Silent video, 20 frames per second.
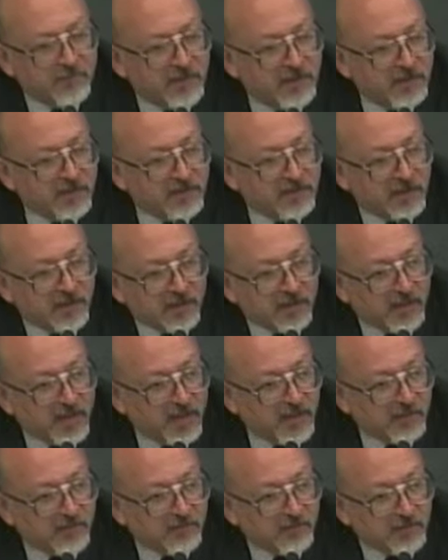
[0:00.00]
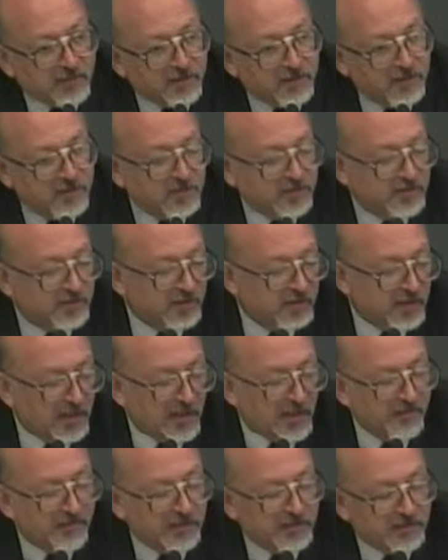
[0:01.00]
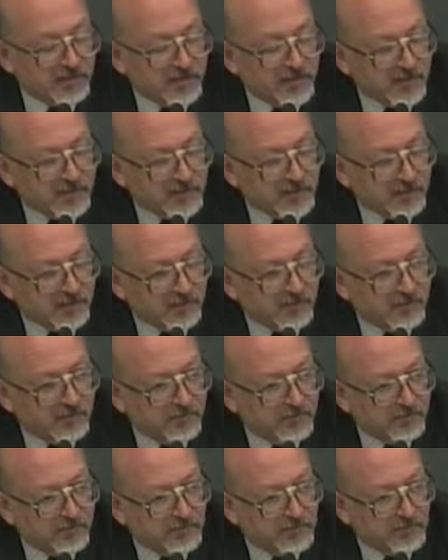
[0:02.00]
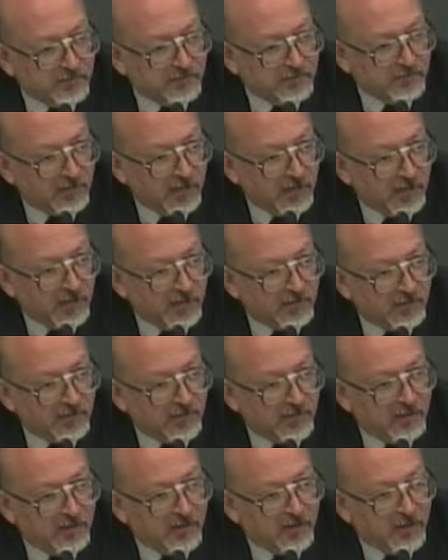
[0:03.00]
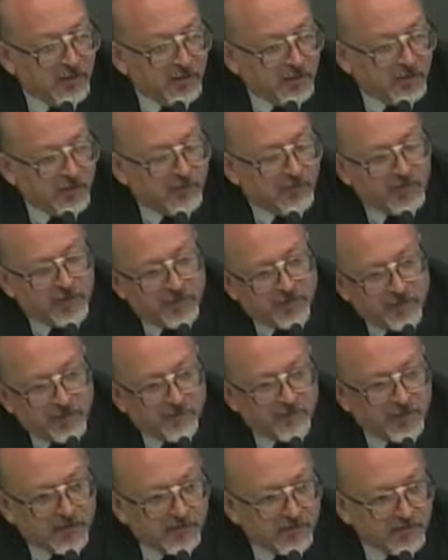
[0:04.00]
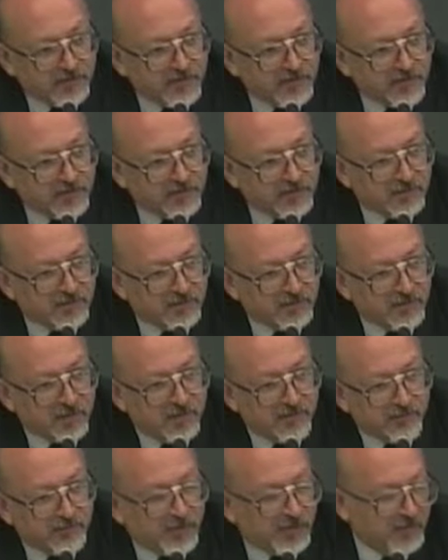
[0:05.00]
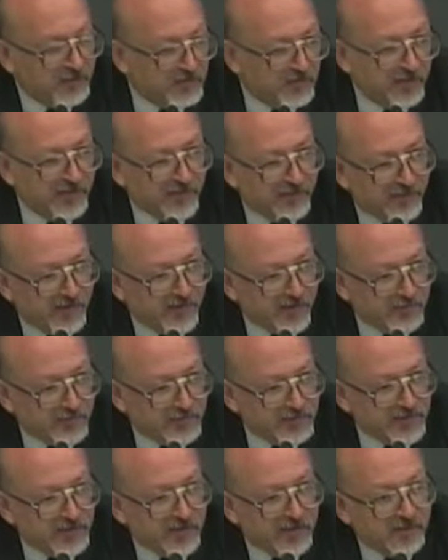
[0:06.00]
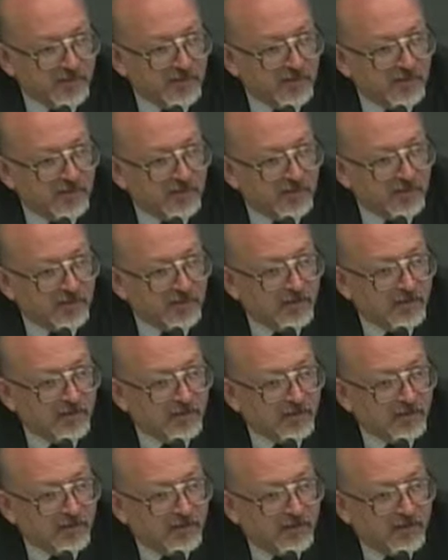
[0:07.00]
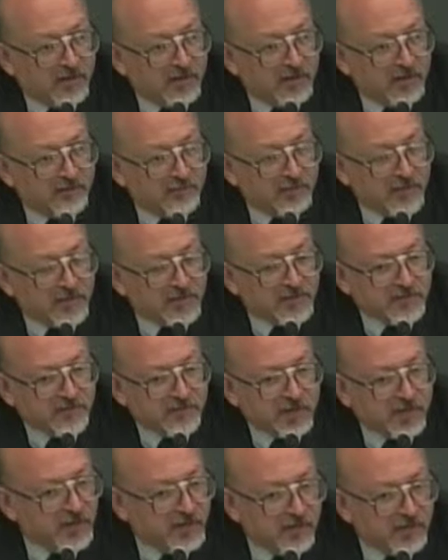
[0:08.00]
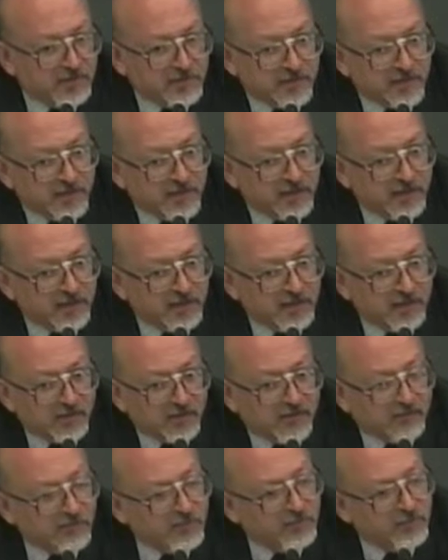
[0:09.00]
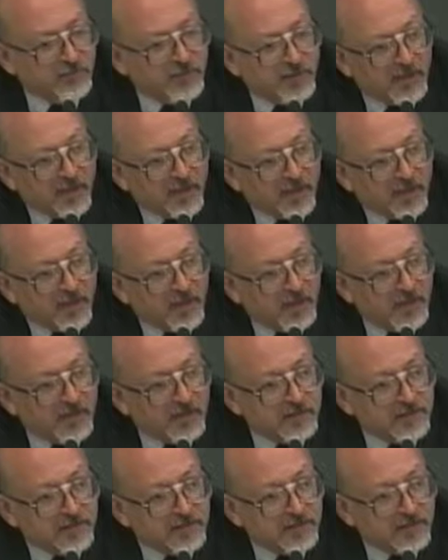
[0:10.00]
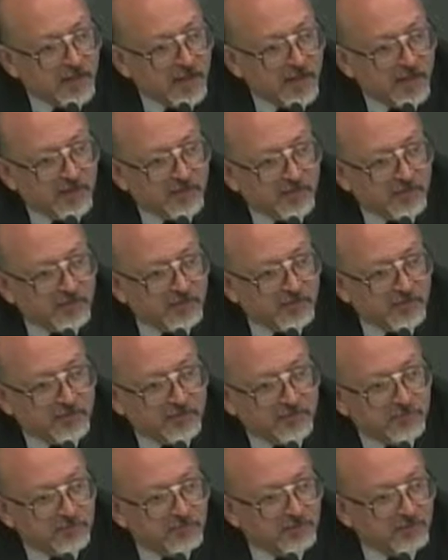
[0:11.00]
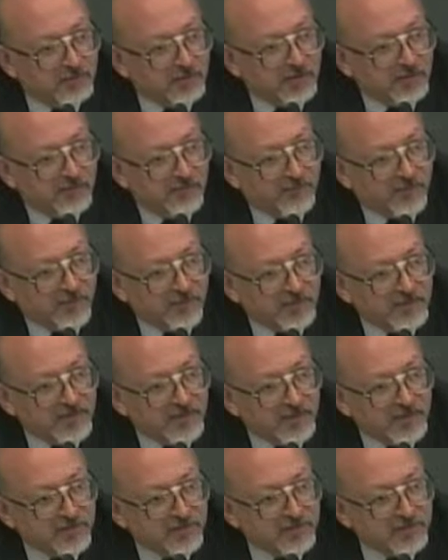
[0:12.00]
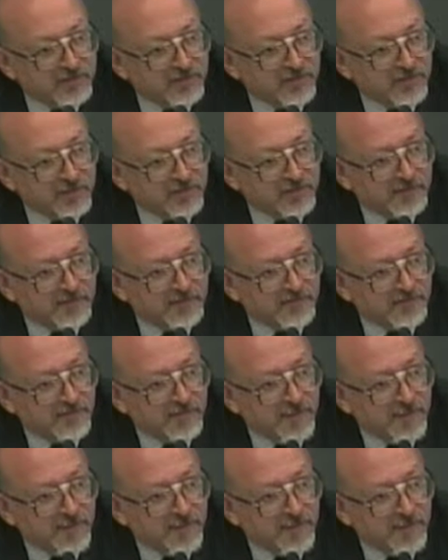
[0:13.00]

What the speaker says: means that Concord, in addition to having a station closed in July, we are now having a station cut by 25%. Is there any other city in the group that has had 2 fire stations affected?